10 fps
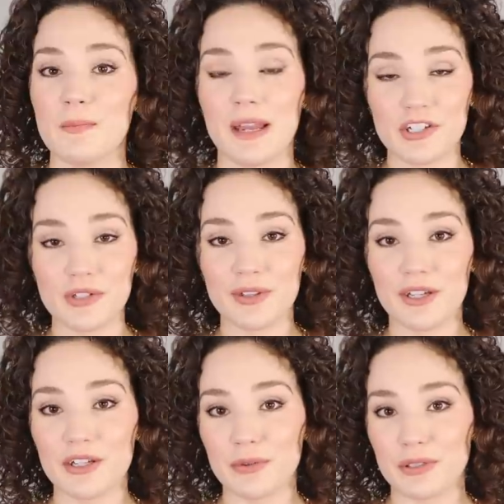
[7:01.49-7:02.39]
make sure
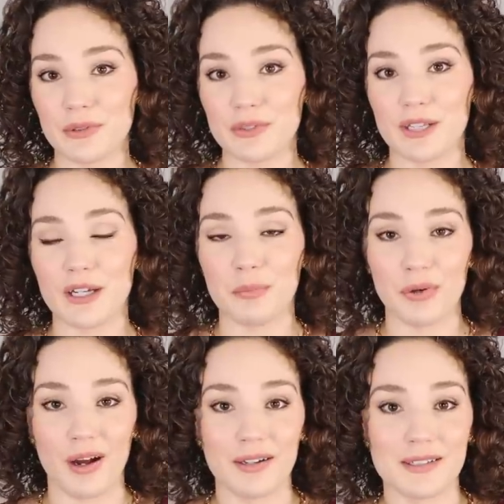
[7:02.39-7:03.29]
that you are using
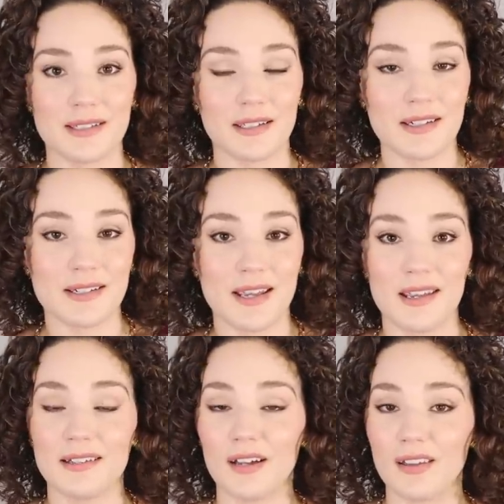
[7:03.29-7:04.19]
products that
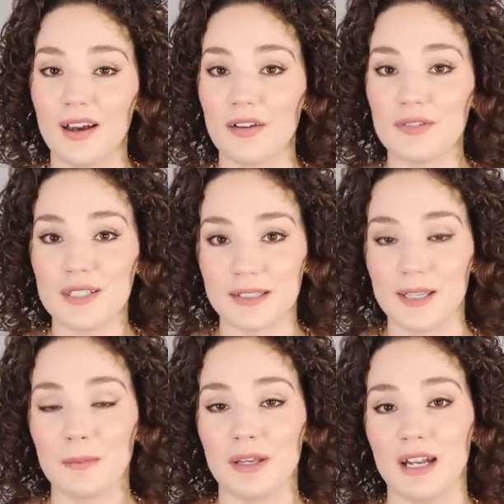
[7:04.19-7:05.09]
contain a lot of
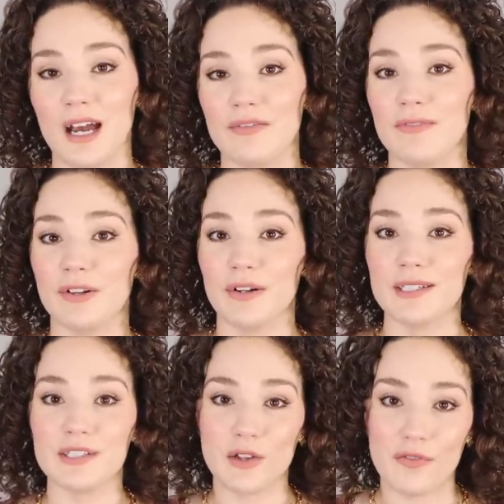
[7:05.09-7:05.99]
slip and have a very
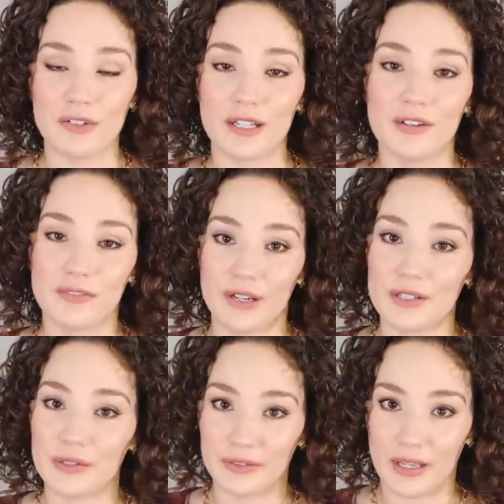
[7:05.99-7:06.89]
softening
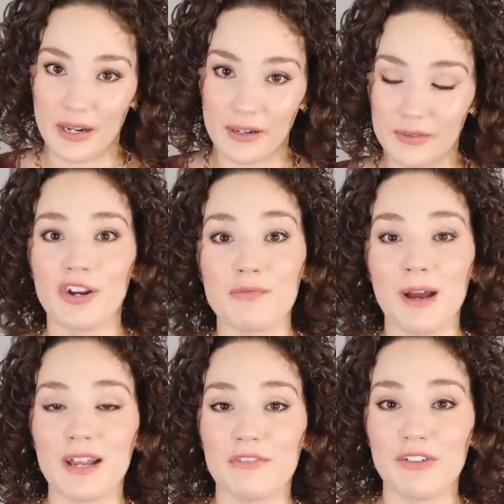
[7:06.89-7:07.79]
effect on the hair. One of
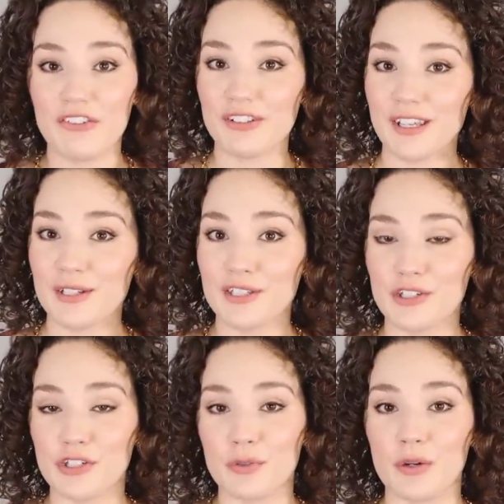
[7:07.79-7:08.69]
my favorite things to
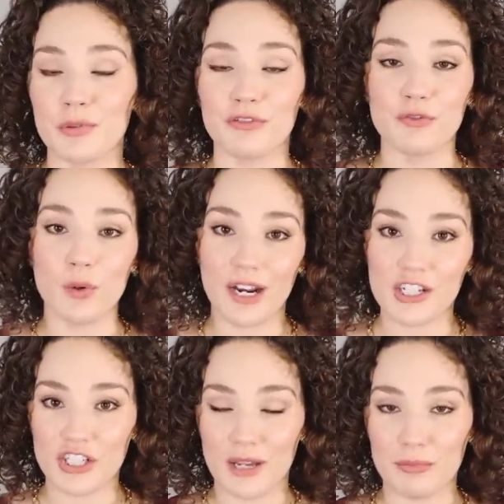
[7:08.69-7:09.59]
do before I
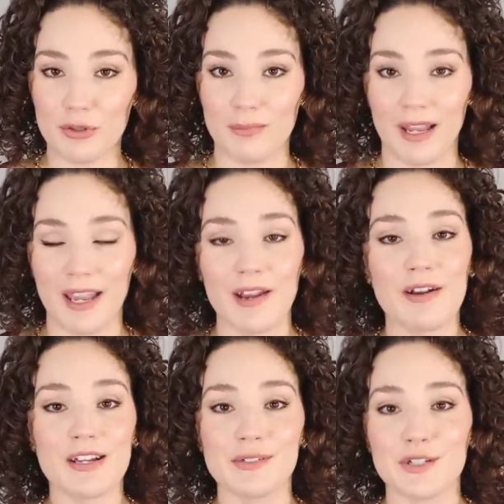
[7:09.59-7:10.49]
shampoo my hair
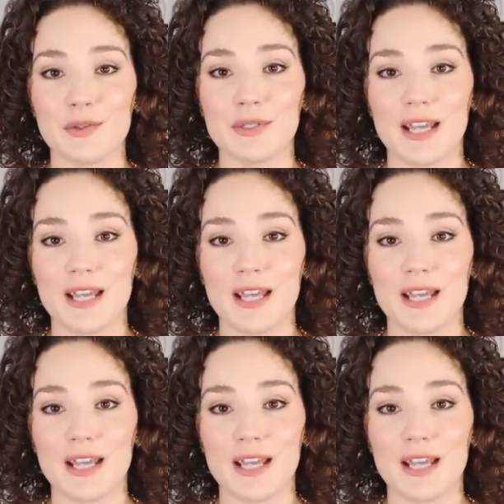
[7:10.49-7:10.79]
is use